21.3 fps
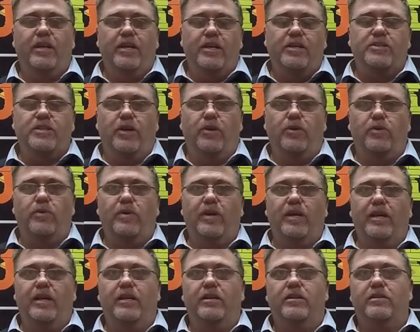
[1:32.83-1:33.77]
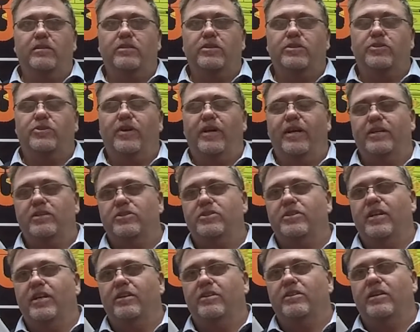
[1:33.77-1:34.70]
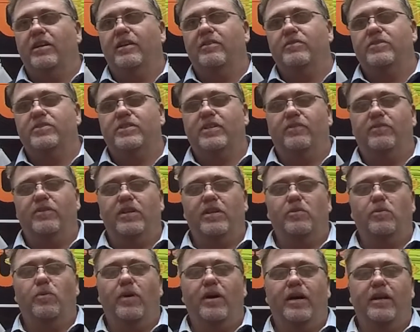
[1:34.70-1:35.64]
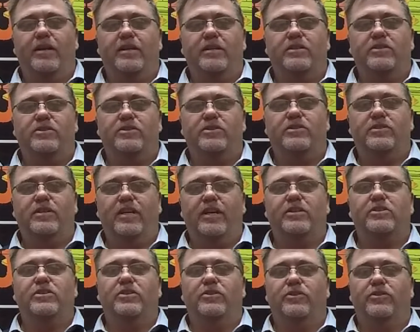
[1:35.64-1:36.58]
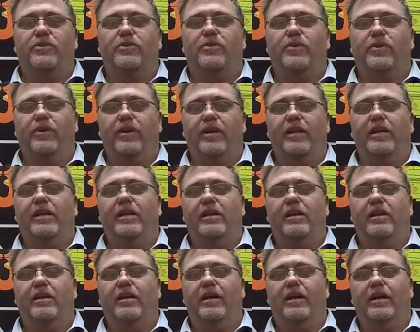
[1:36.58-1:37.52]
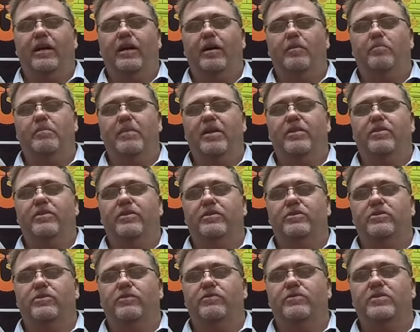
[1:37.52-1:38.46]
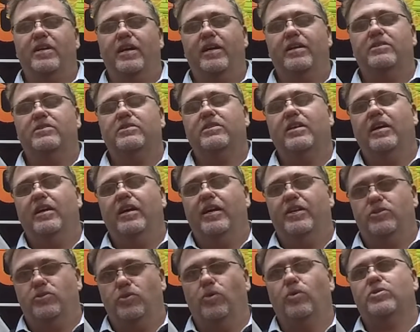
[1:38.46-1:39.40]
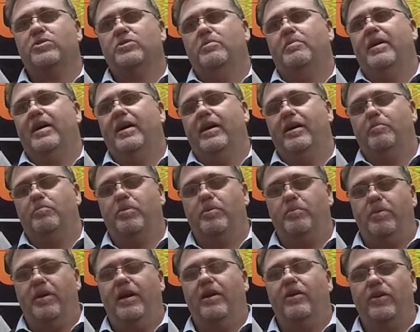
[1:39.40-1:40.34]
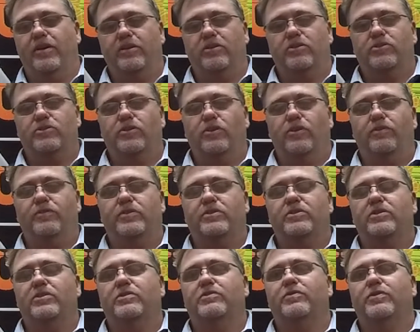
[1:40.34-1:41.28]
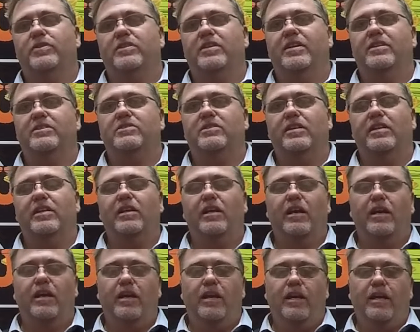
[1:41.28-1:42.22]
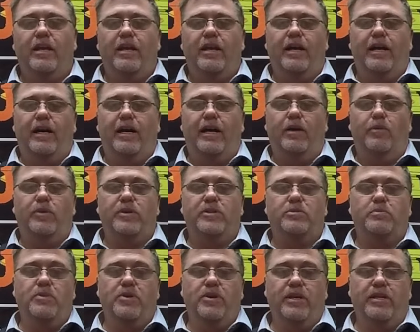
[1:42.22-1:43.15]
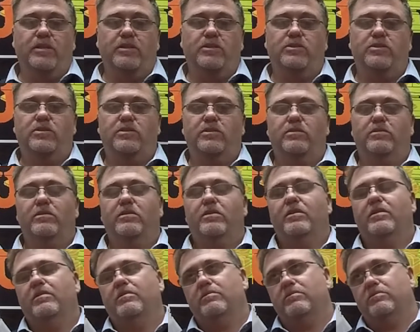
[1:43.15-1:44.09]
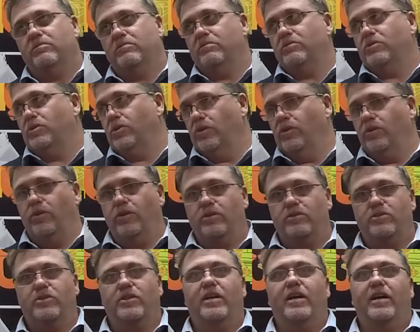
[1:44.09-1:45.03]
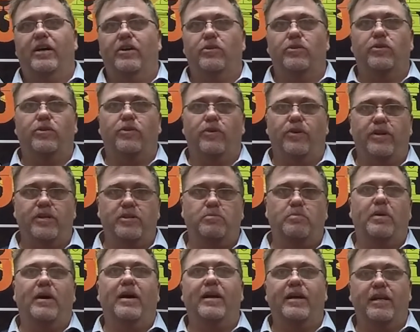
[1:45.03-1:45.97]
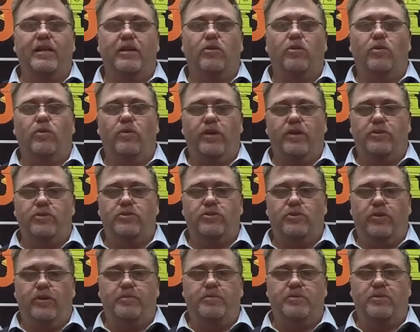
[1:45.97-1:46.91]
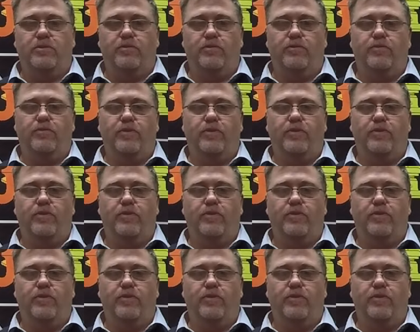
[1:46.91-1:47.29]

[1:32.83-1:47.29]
So in Australian Standard 1171, in Section 3, methods of test, it talks about preparing the surfaces for testing, which means dirt, scale, grease, paint, all those types of